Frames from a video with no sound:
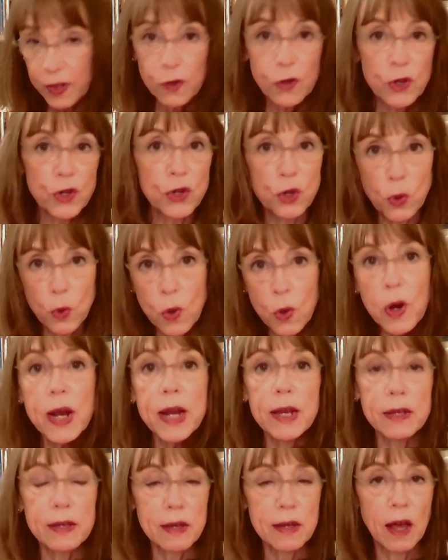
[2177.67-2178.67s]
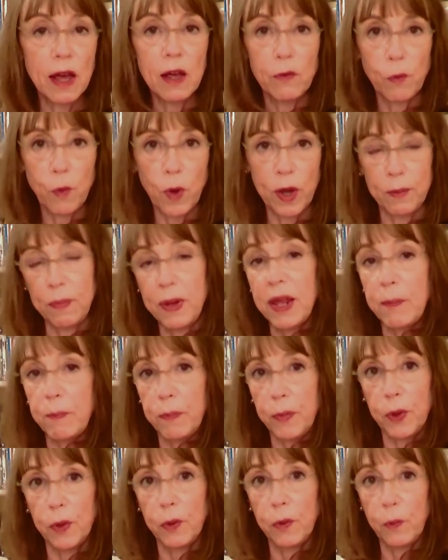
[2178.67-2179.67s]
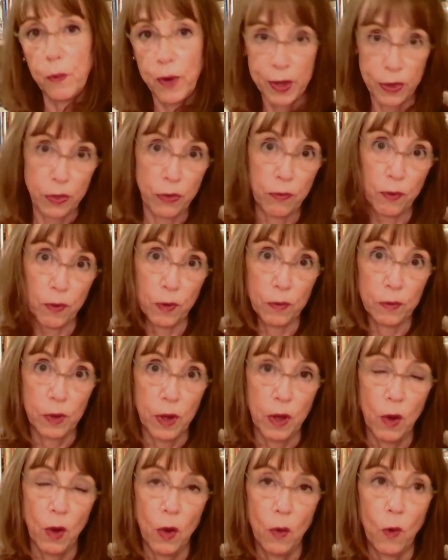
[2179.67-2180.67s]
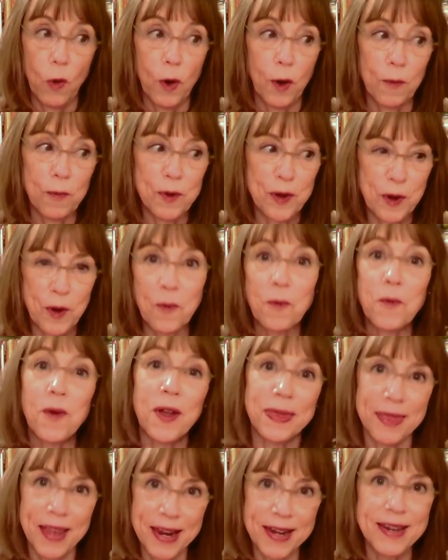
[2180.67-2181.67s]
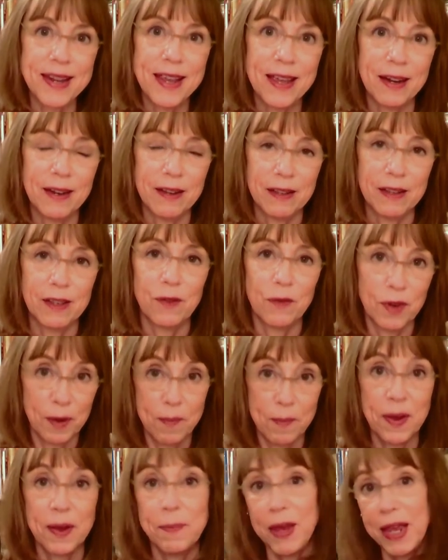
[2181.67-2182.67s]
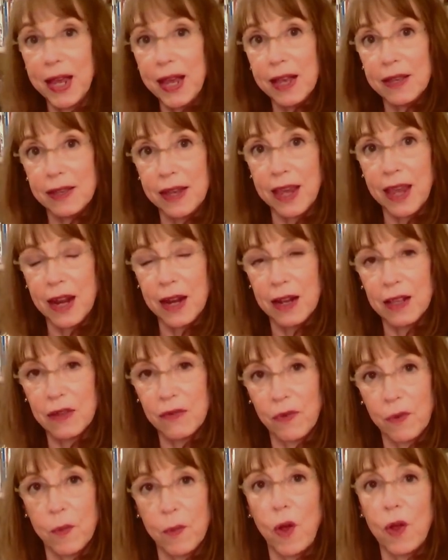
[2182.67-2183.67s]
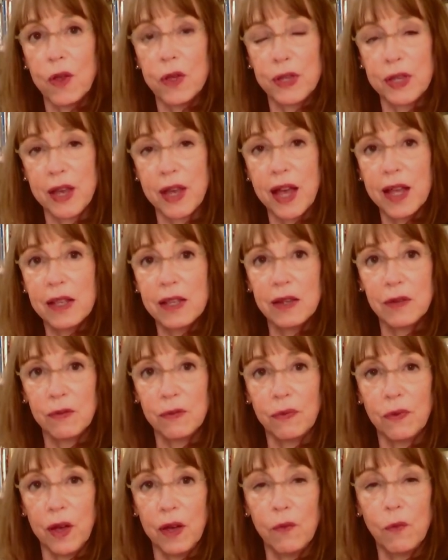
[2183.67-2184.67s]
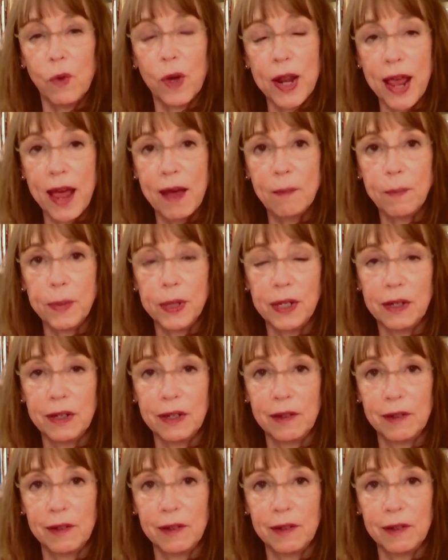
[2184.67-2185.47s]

stories of what people went through or you know what they did because again, it's from all sides of, of what happened.